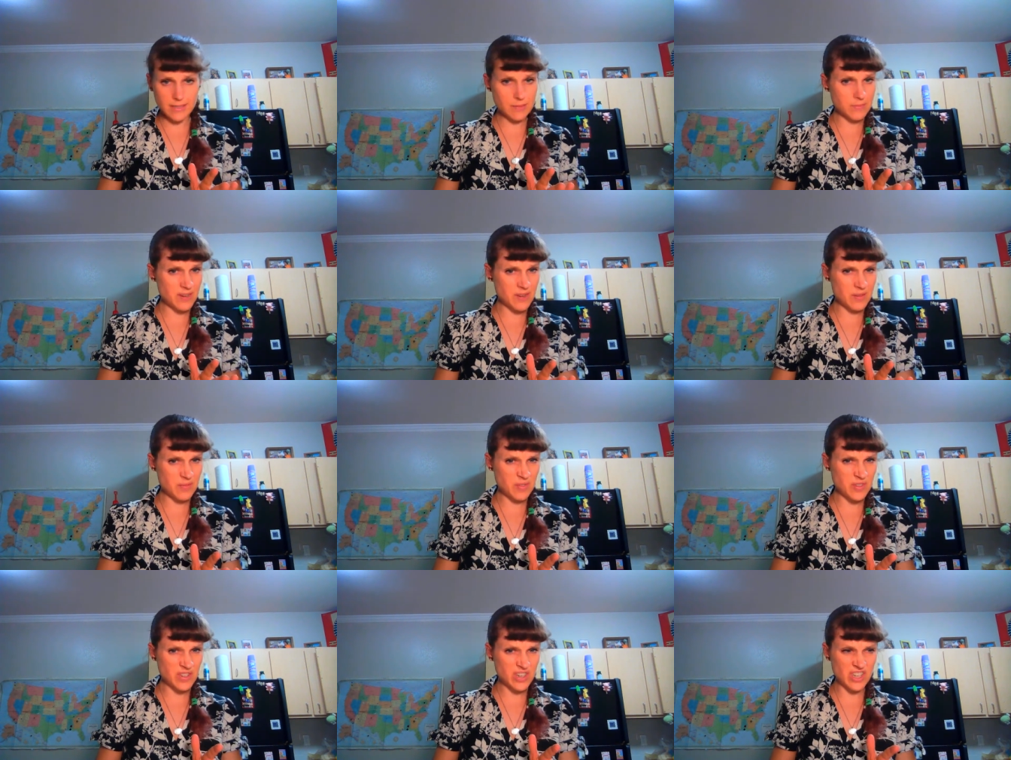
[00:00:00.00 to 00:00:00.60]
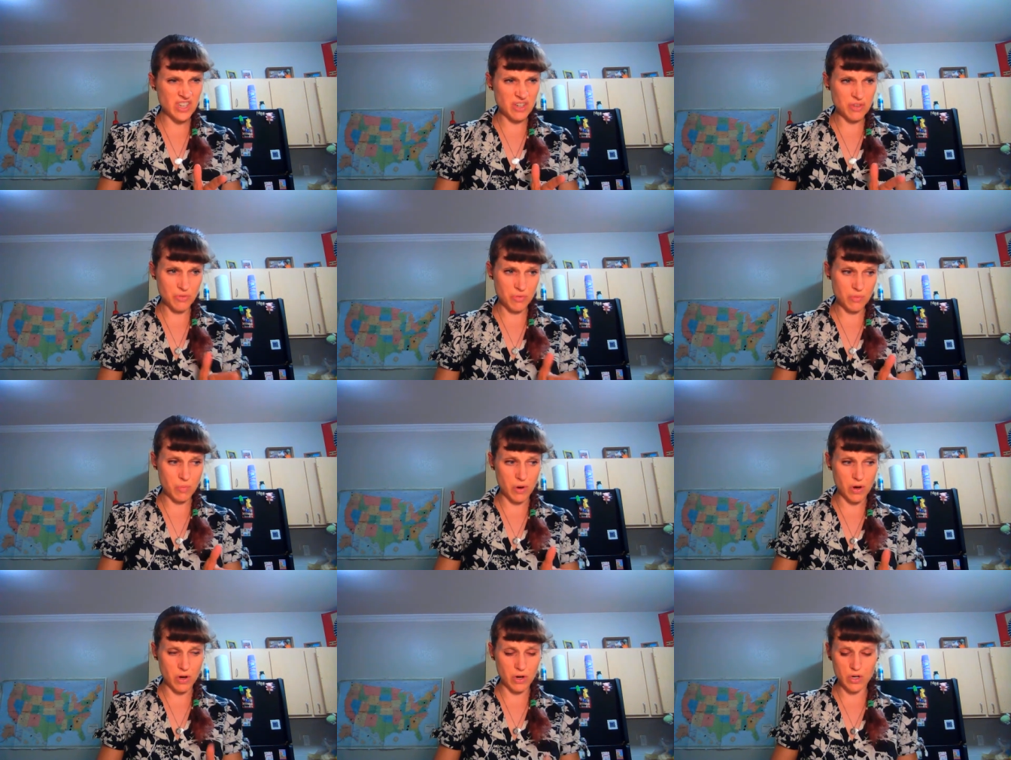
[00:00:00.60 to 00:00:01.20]
Sometimes you can do it
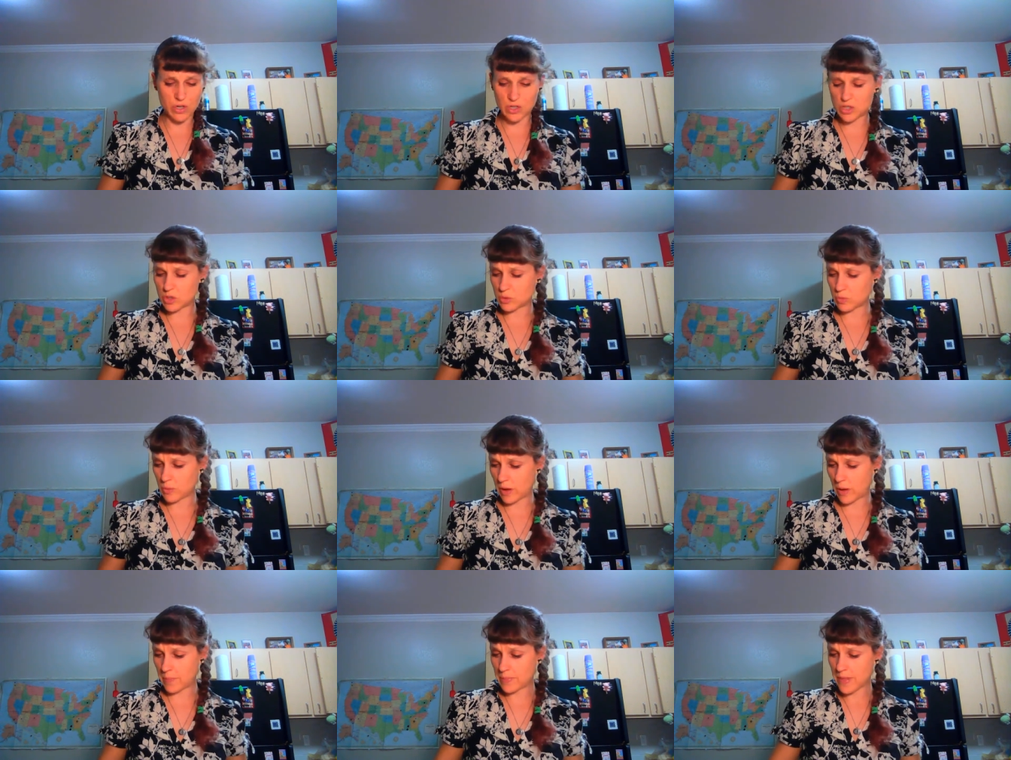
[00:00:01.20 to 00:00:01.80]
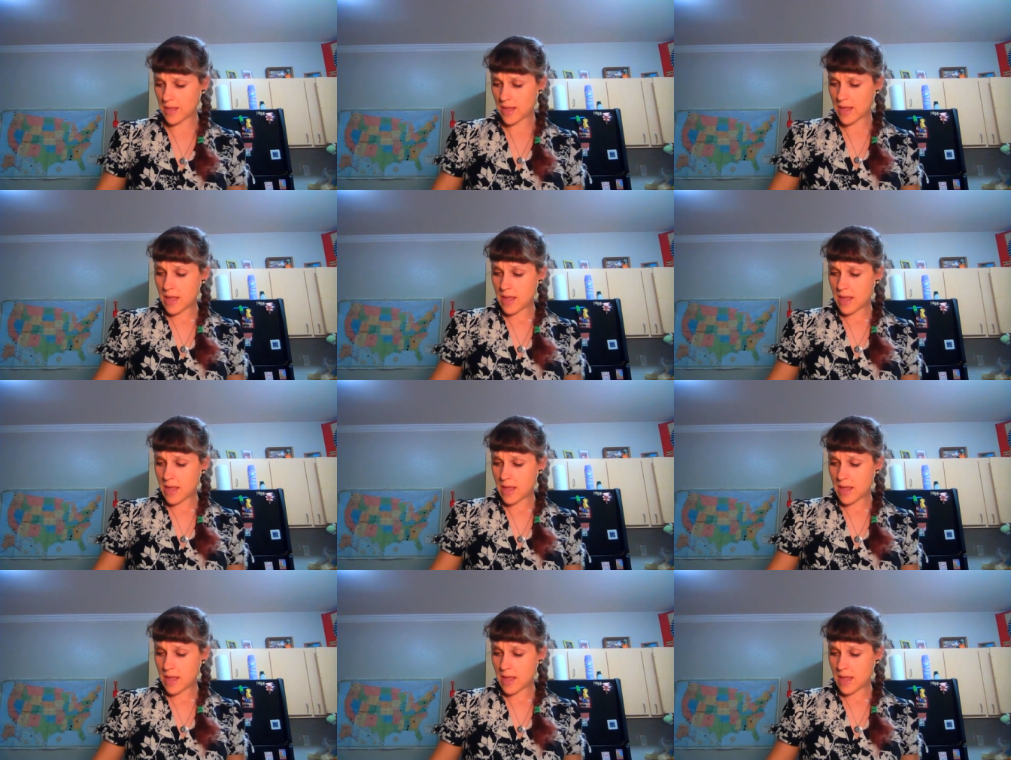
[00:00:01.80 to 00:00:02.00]
with markers as well.